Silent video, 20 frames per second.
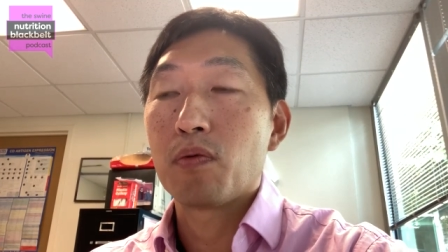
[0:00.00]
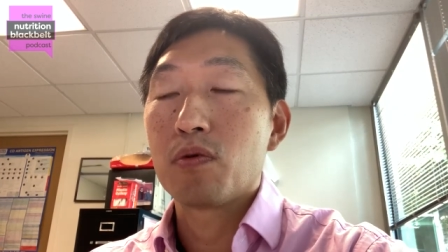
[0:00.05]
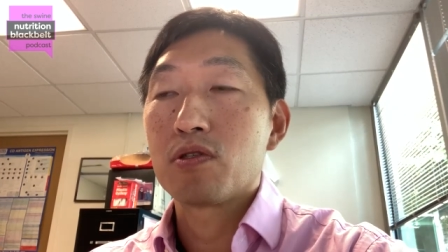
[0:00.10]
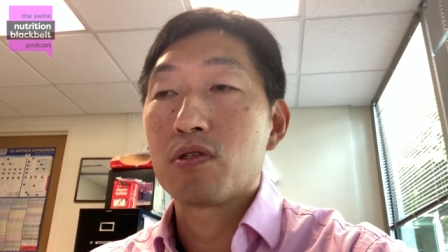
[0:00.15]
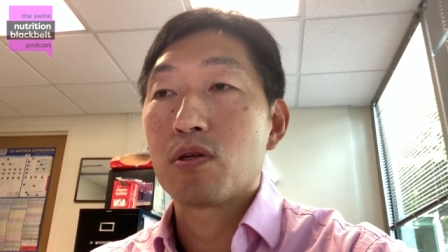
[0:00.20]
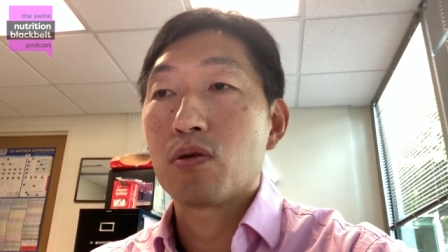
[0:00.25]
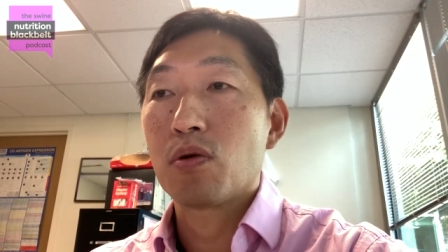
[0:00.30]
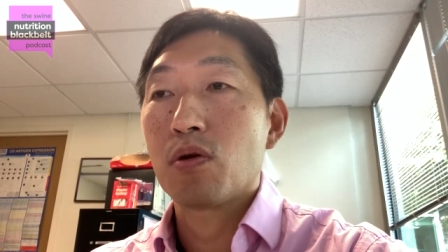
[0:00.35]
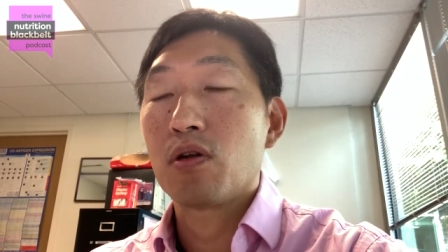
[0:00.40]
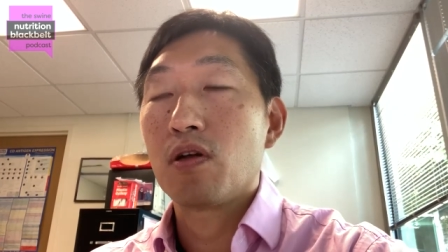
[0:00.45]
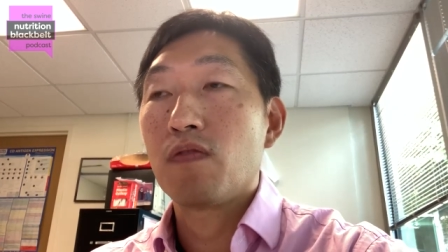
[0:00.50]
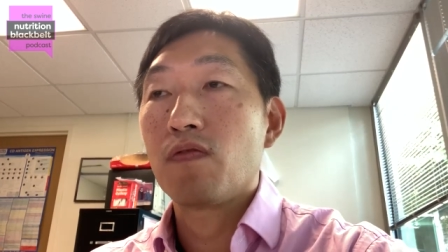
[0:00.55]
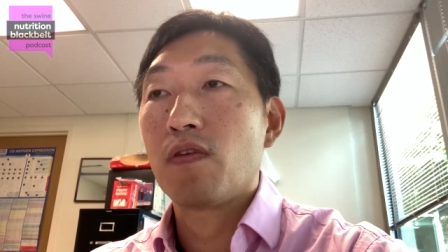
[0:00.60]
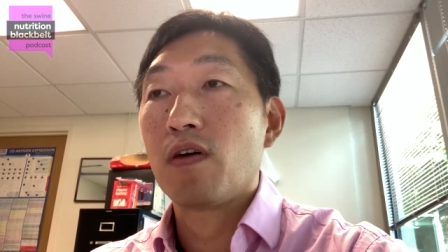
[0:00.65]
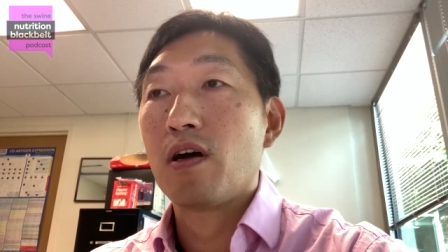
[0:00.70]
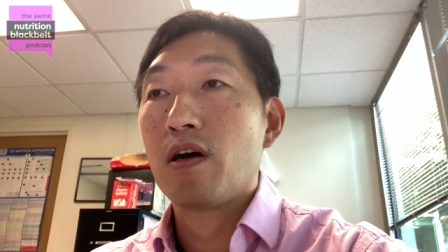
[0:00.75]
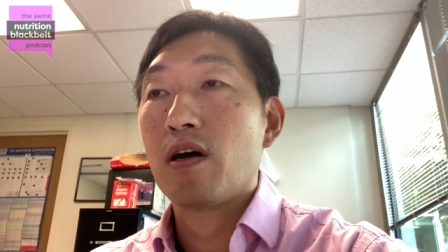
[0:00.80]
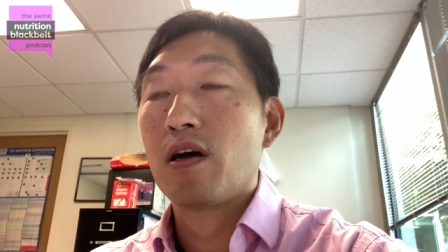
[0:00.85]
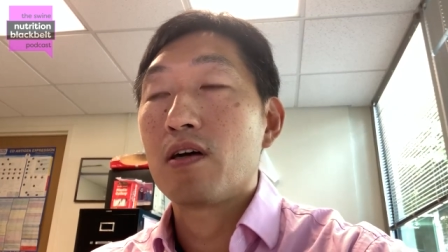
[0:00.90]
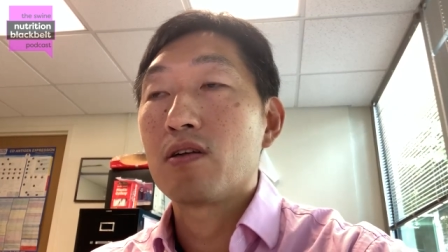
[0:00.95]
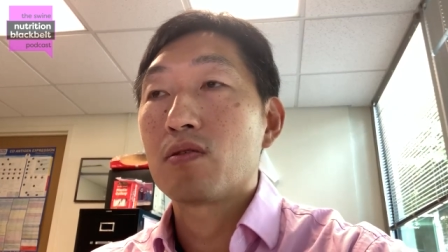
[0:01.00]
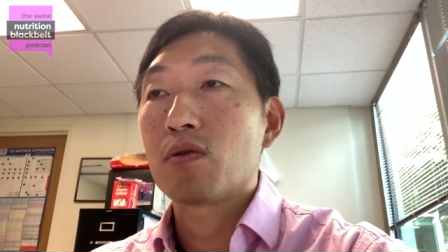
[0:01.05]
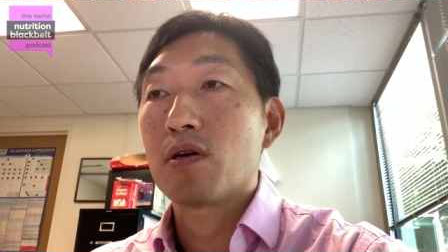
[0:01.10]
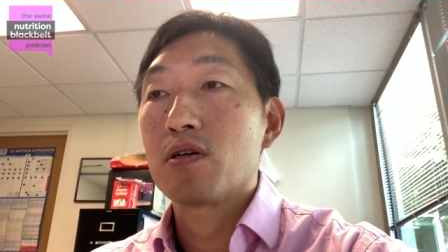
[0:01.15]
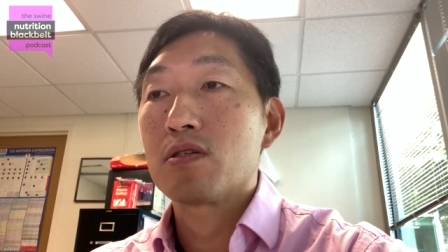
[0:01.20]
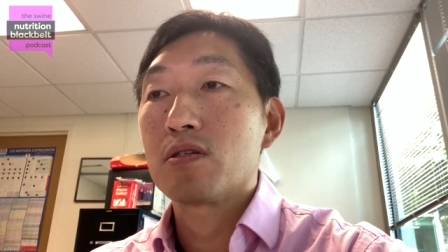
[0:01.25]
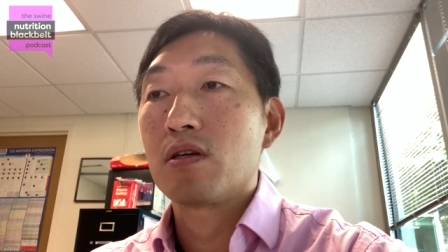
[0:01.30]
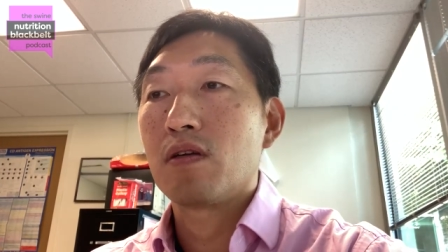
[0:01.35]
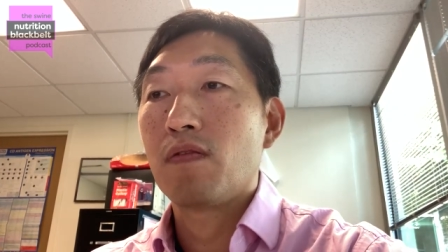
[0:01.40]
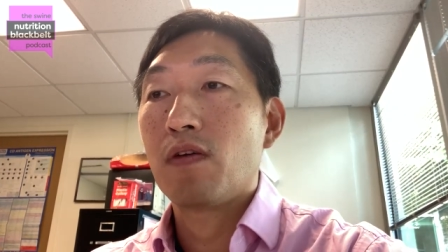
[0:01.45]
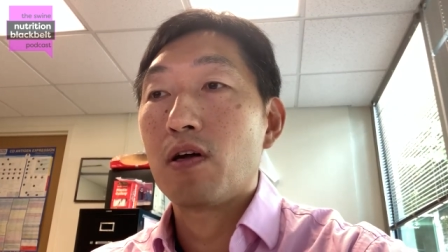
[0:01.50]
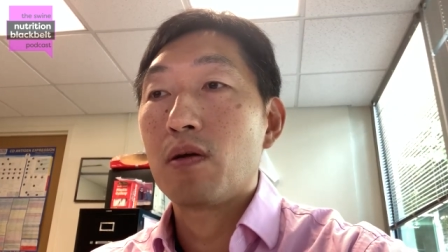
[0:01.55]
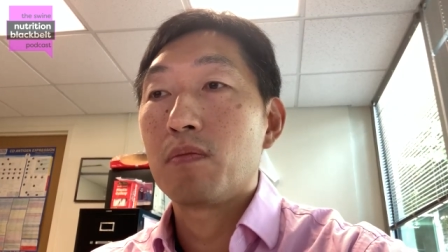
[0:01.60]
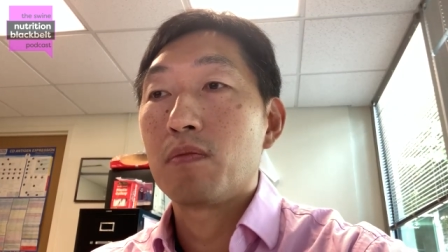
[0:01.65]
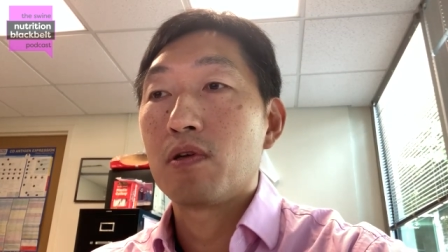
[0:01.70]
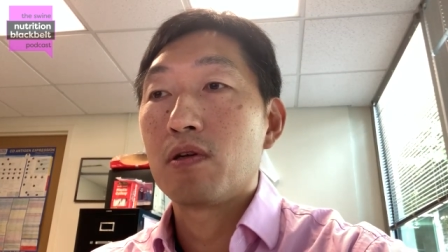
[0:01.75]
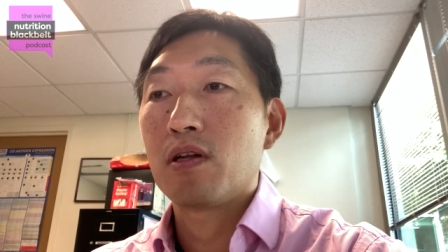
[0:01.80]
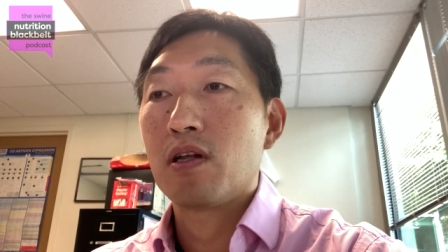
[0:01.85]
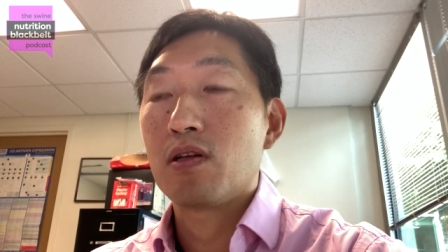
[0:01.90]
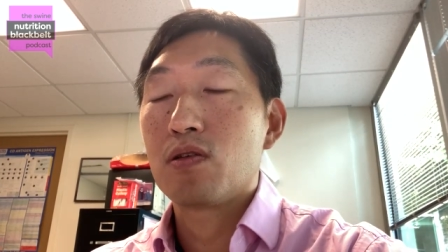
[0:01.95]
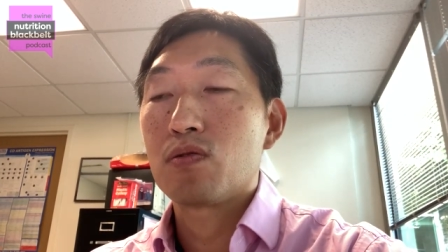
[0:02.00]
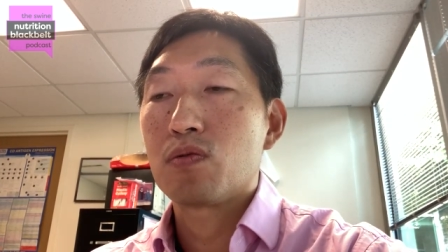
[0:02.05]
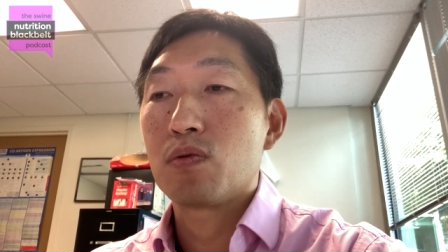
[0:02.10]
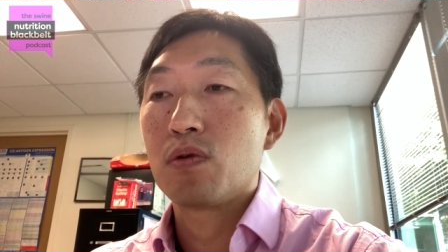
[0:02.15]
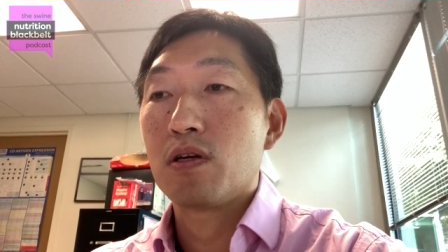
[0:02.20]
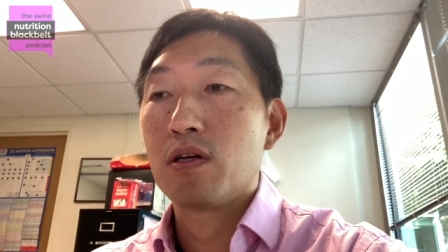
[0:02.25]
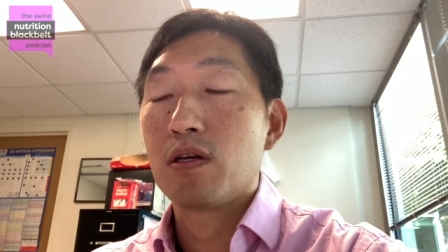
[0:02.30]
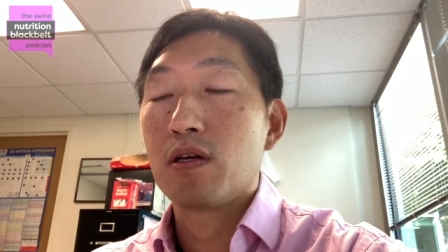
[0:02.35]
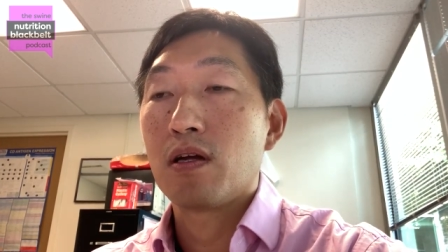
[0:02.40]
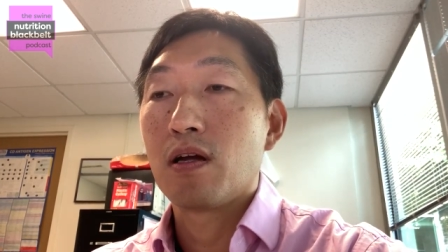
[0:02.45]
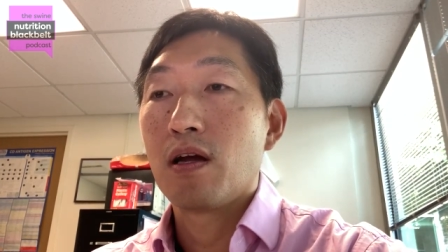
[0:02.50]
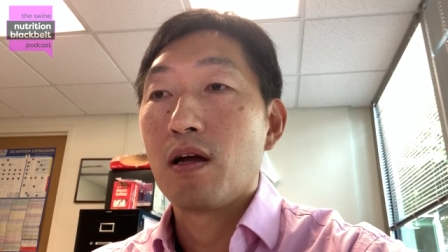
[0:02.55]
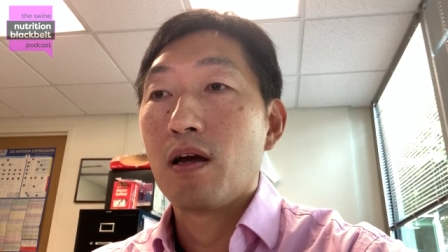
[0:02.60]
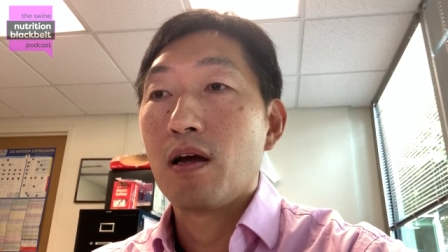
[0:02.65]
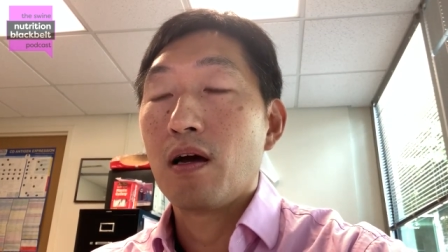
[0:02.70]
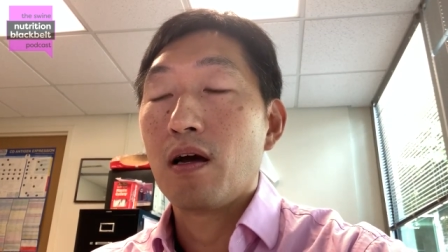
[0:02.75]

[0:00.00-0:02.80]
with the 25 hydroxy vitamin D3,